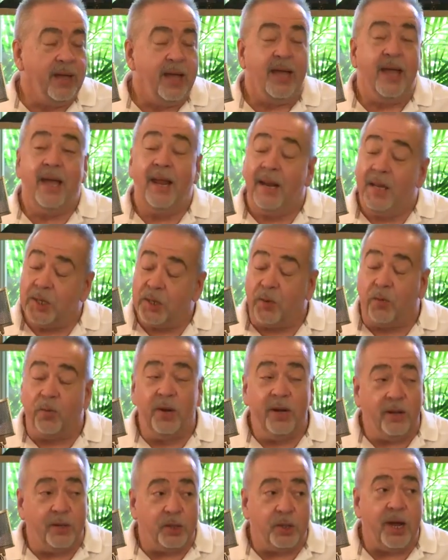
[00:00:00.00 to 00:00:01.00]
It is a
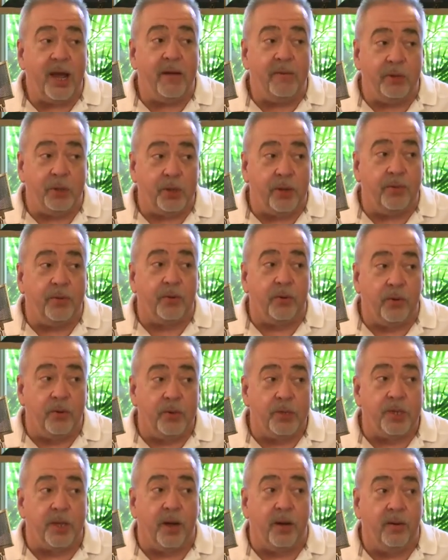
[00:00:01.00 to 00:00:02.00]
real challenge on the
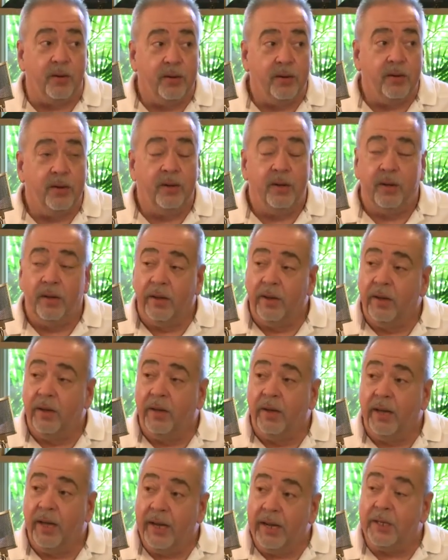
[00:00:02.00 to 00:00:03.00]
cruise, though.
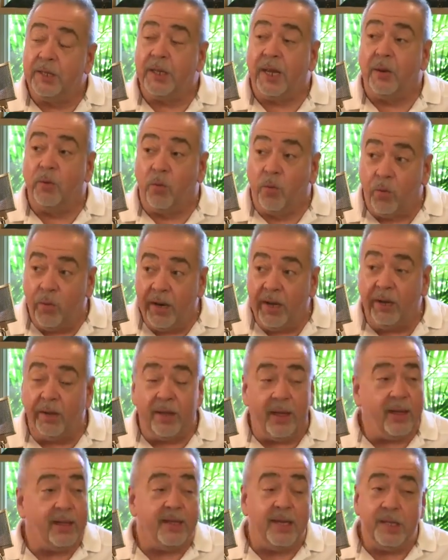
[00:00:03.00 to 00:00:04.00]
It is a real,
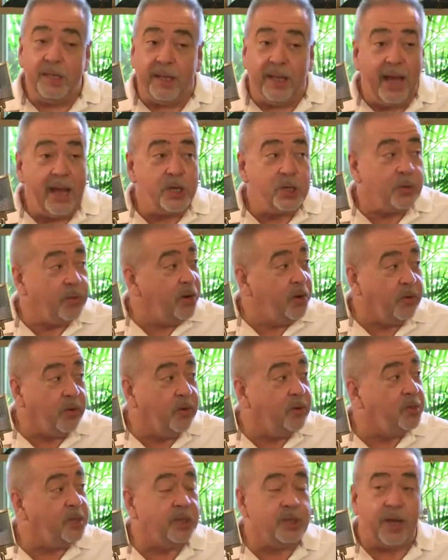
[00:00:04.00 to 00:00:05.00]
like these last 3
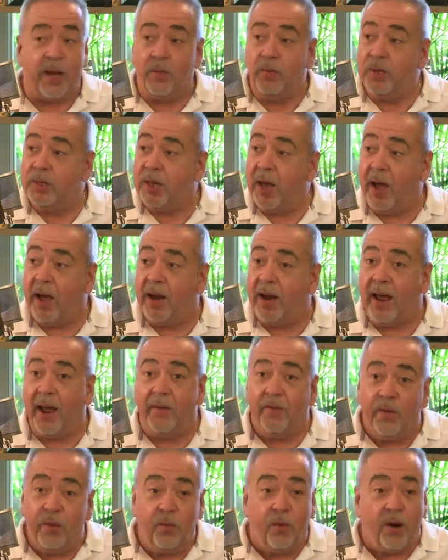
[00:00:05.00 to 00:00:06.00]
cruises I was on,
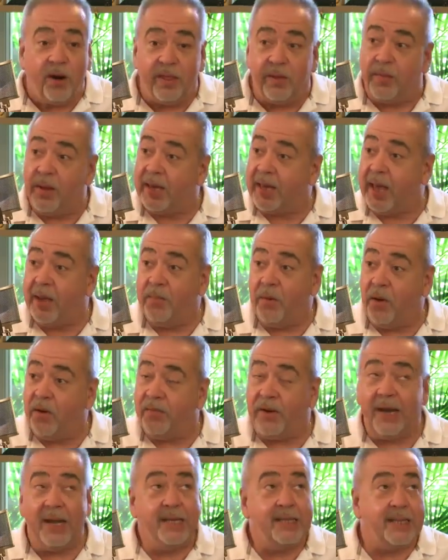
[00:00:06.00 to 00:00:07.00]
every one of them I came off
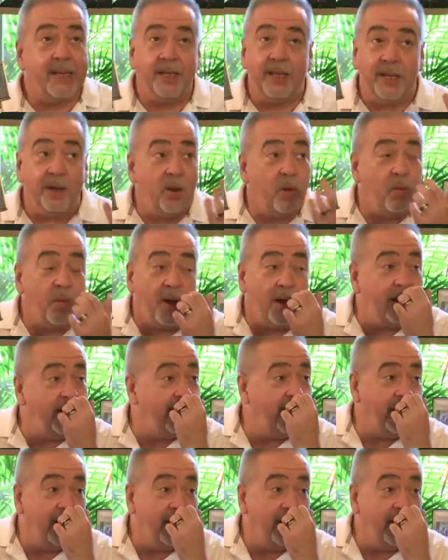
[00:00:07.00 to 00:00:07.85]
and I said, you know what?